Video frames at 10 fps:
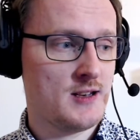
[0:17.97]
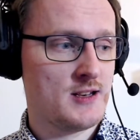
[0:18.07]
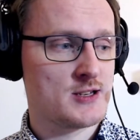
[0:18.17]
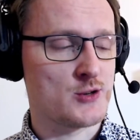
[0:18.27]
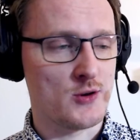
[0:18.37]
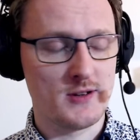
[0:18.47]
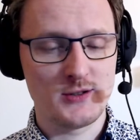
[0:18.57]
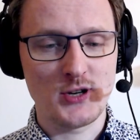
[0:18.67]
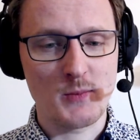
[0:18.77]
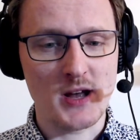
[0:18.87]
So it
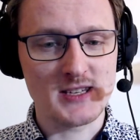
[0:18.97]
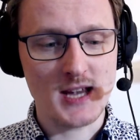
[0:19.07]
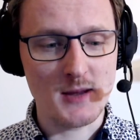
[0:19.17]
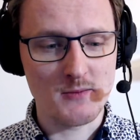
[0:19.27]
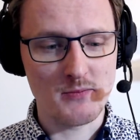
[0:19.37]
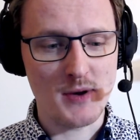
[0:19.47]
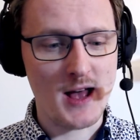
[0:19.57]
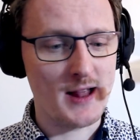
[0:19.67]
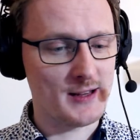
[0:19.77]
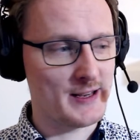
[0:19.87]
took a bit of time, but
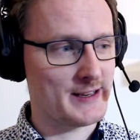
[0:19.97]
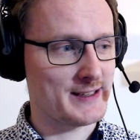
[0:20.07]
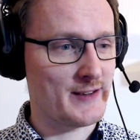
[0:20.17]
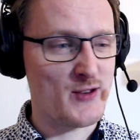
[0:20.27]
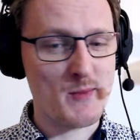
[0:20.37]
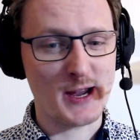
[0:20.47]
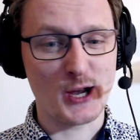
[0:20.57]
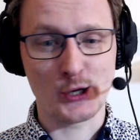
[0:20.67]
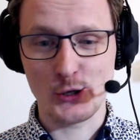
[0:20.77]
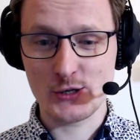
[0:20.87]
I'll give you my
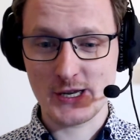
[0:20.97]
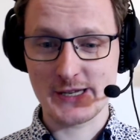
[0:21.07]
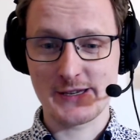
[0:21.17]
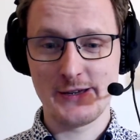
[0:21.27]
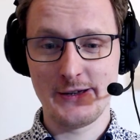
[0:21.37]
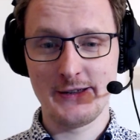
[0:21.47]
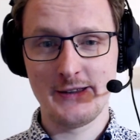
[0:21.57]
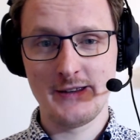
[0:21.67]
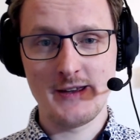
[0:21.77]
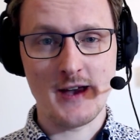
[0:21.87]
conclusions,
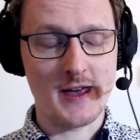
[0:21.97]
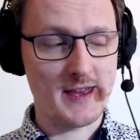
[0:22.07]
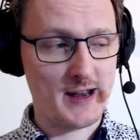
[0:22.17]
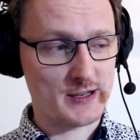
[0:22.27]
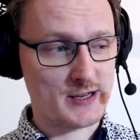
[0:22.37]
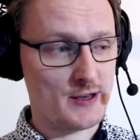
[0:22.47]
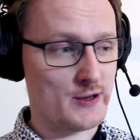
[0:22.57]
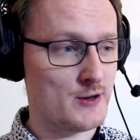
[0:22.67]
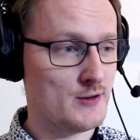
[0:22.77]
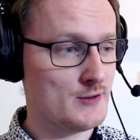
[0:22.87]
and then I'll tell
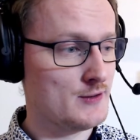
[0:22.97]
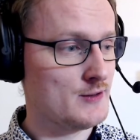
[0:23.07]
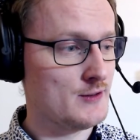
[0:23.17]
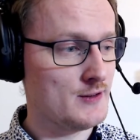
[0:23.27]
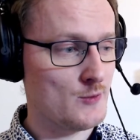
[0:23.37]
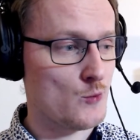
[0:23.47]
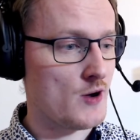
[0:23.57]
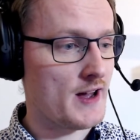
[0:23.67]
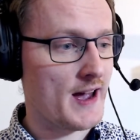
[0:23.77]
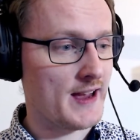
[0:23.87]
you
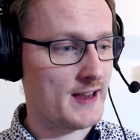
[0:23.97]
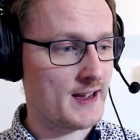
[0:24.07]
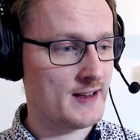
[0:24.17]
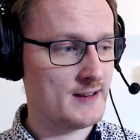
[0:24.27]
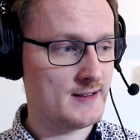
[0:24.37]
what how I